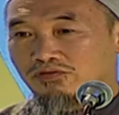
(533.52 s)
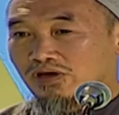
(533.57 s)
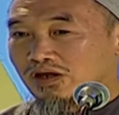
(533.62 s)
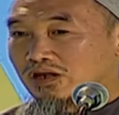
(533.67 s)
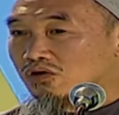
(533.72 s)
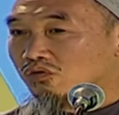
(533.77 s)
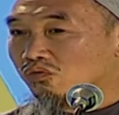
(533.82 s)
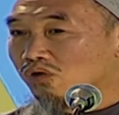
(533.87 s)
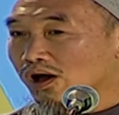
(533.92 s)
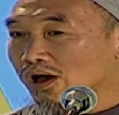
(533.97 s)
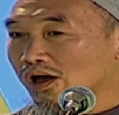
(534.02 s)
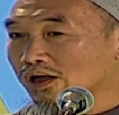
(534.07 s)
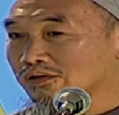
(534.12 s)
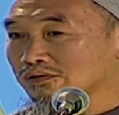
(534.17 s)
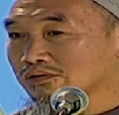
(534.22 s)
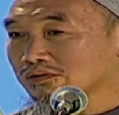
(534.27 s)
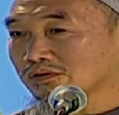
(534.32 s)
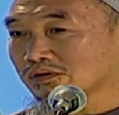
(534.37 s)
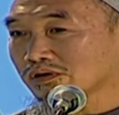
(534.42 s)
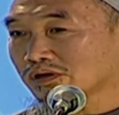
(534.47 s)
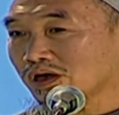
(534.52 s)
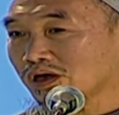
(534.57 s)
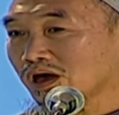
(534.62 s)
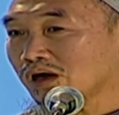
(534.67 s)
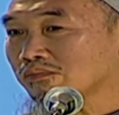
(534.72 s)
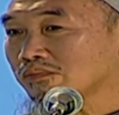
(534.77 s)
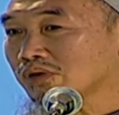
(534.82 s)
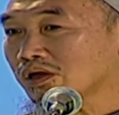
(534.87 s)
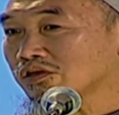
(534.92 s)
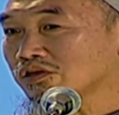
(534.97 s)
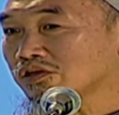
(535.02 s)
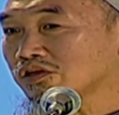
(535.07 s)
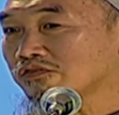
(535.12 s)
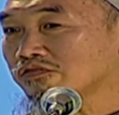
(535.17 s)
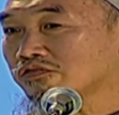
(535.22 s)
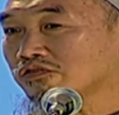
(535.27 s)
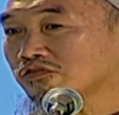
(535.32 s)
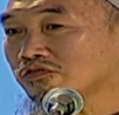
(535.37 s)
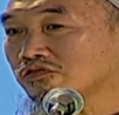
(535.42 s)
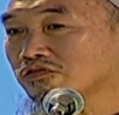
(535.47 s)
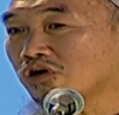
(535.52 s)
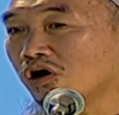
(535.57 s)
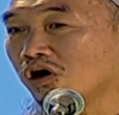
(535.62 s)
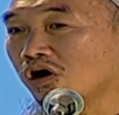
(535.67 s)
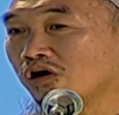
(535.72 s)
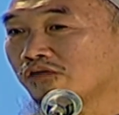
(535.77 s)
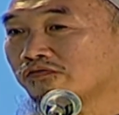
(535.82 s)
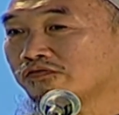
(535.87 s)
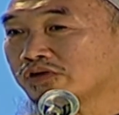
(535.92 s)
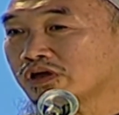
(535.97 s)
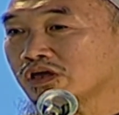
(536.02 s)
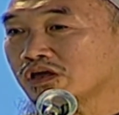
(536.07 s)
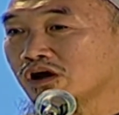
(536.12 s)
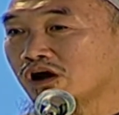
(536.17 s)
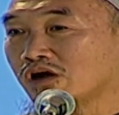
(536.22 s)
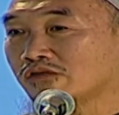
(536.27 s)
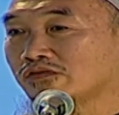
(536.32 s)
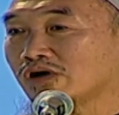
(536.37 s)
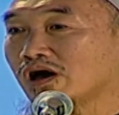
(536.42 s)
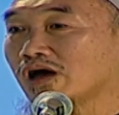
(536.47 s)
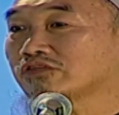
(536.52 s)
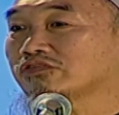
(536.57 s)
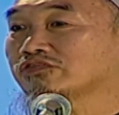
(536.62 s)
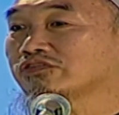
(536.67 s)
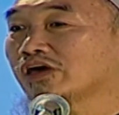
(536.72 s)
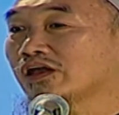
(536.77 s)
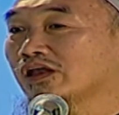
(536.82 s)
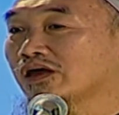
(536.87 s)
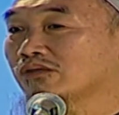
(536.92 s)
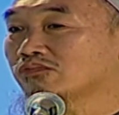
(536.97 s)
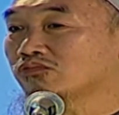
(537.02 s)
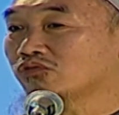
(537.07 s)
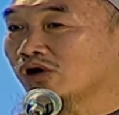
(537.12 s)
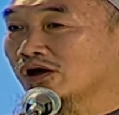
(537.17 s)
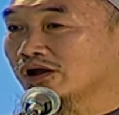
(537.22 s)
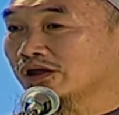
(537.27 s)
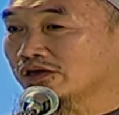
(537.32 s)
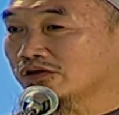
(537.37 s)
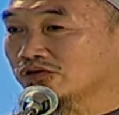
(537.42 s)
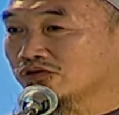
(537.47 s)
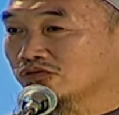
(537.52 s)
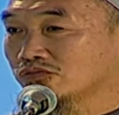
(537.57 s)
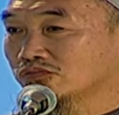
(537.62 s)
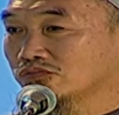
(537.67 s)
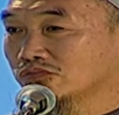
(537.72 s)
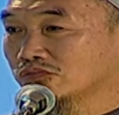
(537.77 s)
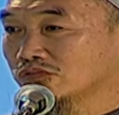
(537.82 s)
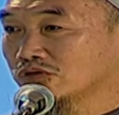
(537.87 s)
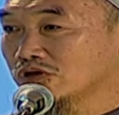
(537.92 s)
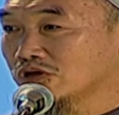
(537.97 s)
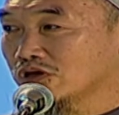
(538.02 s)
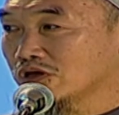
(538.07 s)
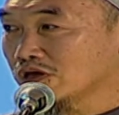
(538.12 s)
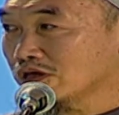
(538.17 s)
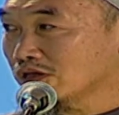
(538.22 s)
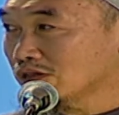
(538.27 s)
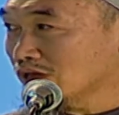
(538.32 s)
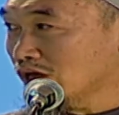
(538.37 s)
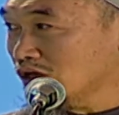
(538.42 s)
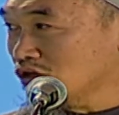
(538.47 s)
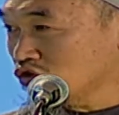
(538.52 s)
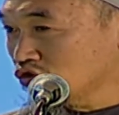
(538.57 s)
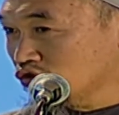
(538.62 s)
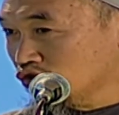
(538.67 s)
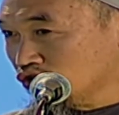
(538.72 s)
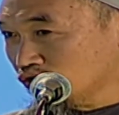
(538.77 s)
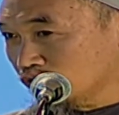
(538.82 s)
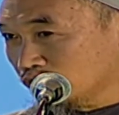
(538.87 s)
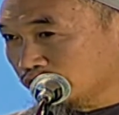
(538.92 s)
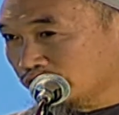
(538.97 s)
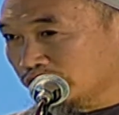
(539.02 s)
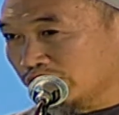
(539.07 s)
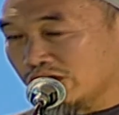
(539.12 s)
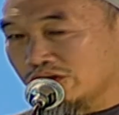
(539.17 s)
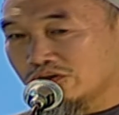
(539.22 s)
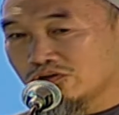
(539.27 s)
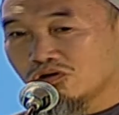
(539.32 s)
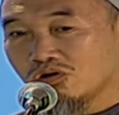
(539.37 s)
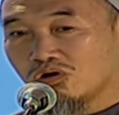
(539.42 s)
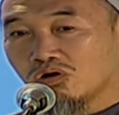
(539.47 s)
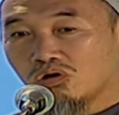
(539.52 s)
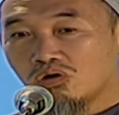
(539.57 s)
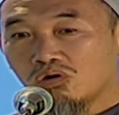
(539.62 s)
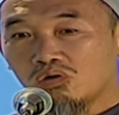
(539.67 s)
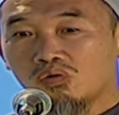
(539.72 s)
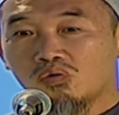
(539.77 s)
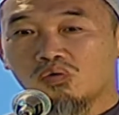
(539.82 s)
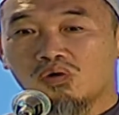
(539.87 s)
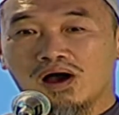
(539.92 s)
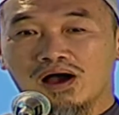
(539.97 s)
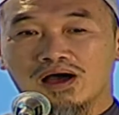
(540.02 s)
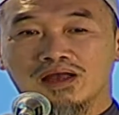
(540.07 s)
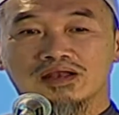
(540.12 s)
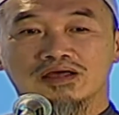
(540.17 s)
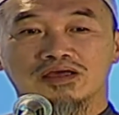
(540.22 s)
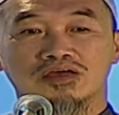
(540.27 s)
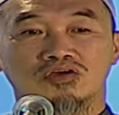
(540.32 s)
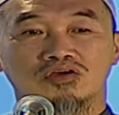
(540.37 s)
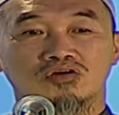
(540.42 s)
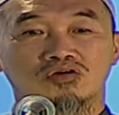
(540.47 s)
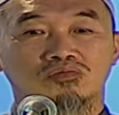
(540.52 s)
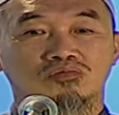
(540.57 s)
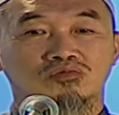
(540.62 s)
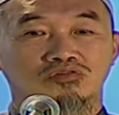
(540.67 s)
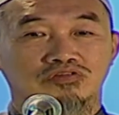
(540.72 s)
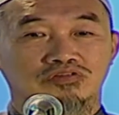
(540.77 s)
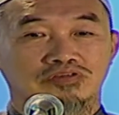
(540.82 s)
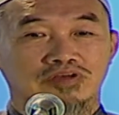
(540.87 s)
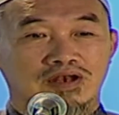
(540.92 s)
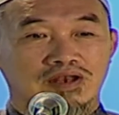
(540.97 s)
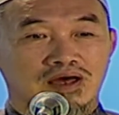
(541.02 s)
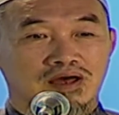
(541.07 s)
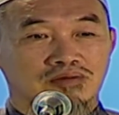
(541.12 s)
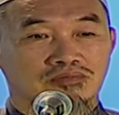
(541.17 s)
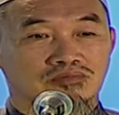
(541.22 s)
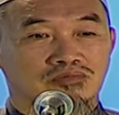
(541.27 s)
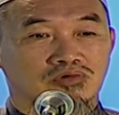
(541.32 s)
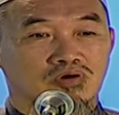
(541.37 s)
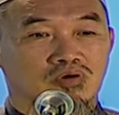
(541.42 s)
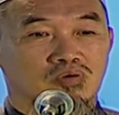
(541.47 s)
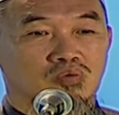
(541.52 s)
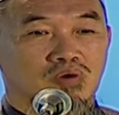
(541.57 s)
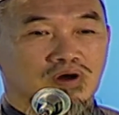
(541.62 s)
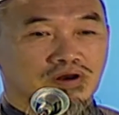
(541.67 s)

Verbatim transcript: anyone come and give you the offering of Assalamu alaikum, then you should say, Wa alaikumus salam wa